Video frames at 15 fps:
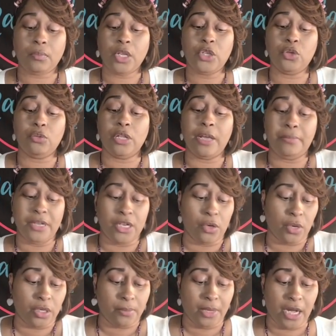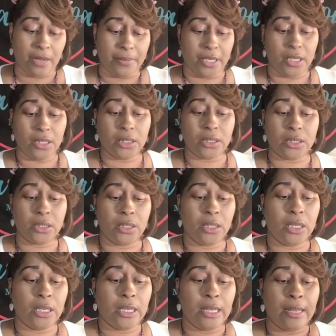You let me know in them comments.
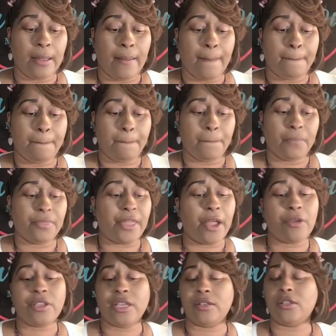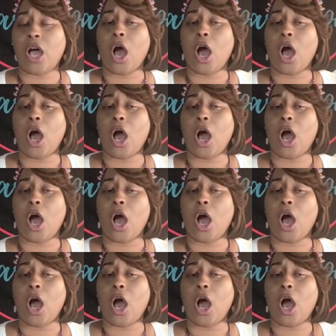They're getting